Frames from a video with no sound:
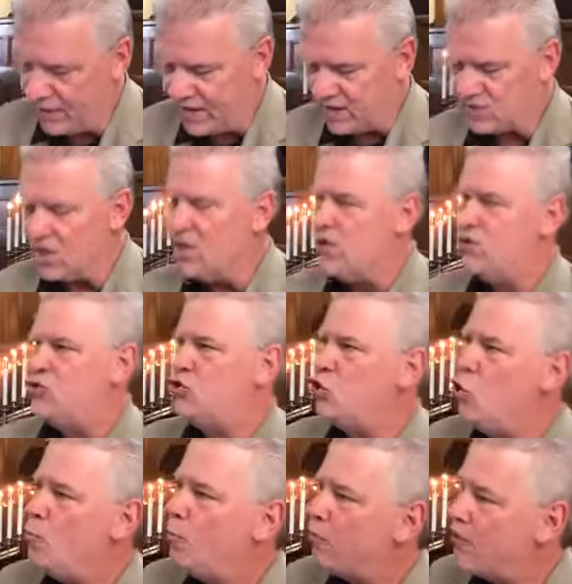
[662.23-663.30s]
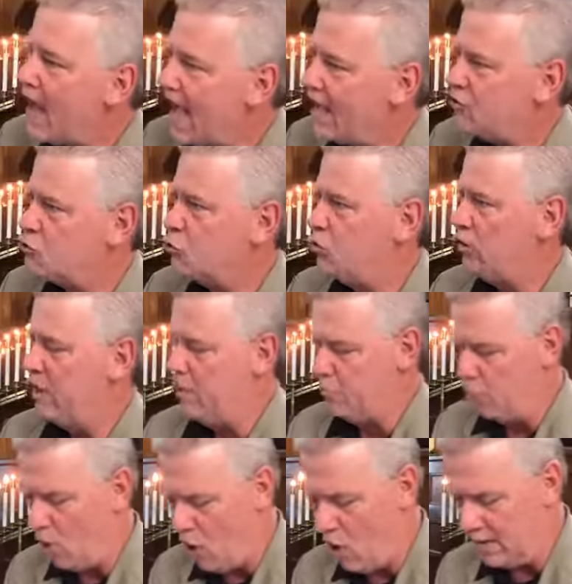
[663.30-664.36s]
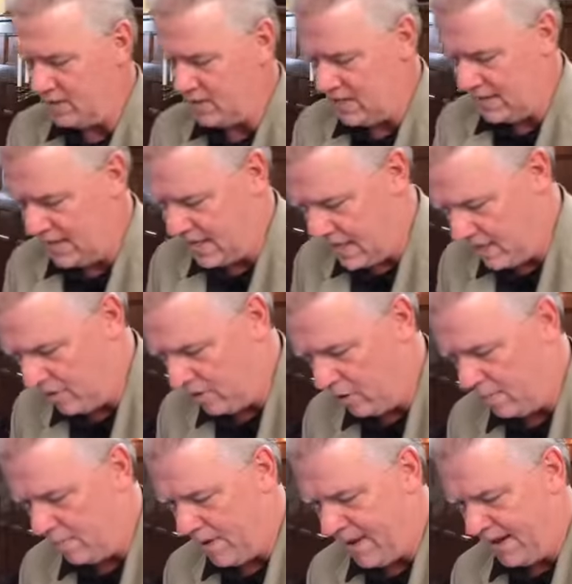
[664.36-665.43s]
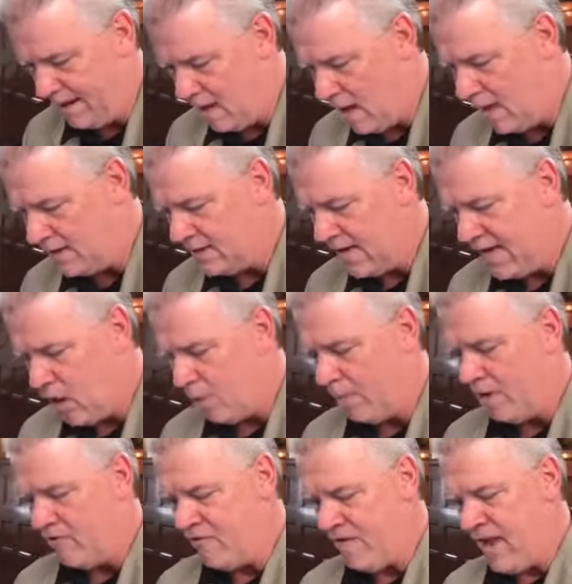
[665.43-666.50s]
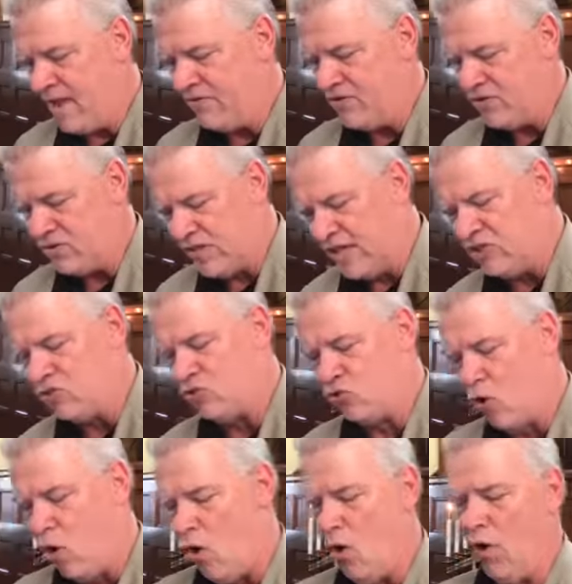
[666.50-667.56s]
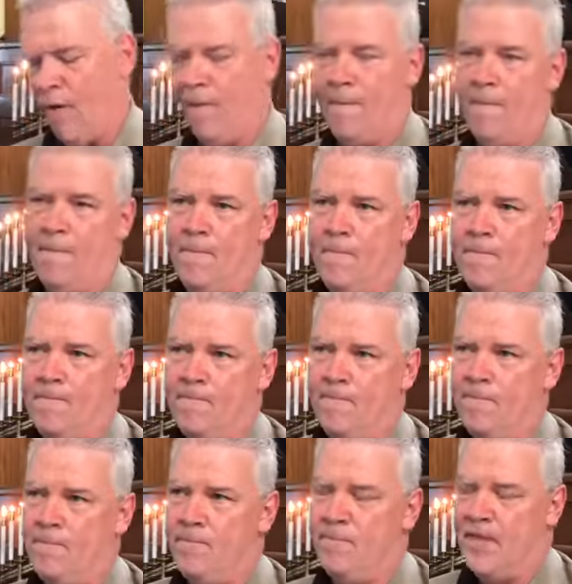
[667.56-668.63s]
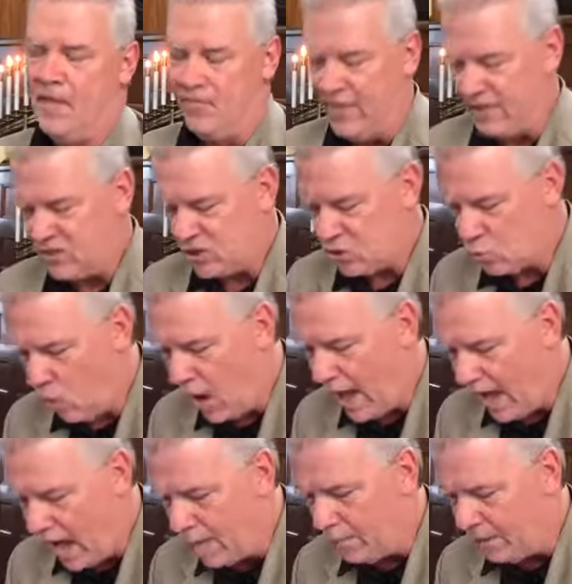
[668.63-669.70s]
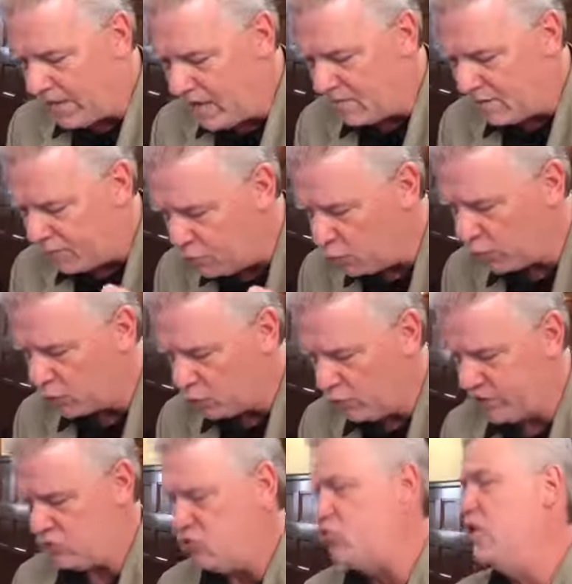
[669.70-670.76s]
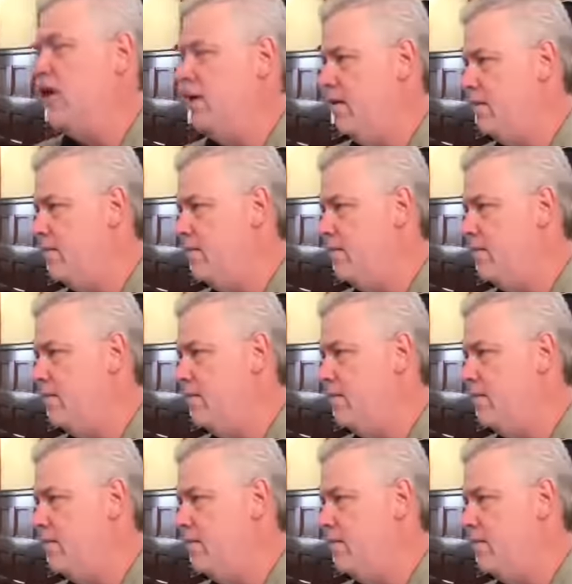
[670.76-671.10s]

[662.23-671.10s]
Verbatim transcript: that is supernaturally brought together by God to help our faith stay strong. This is why I believe if you're a Christian,